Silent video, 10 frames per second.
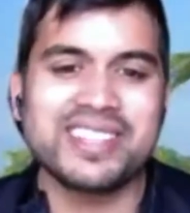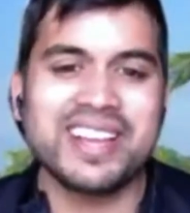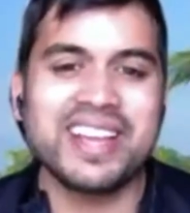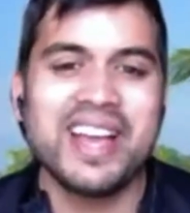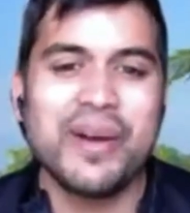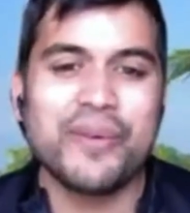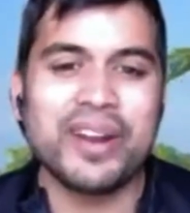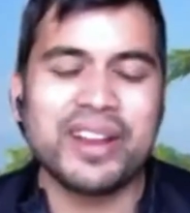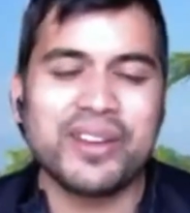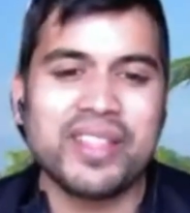like
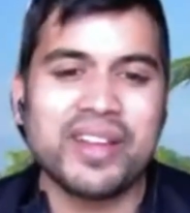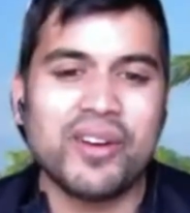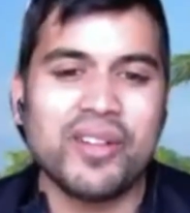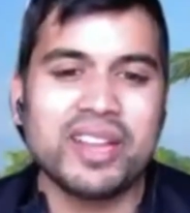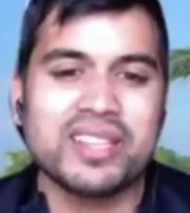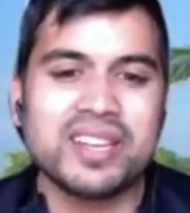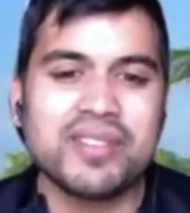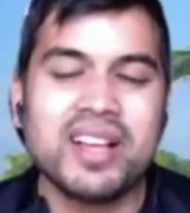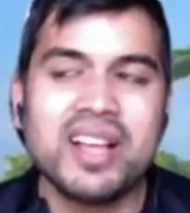running around that all that stuff.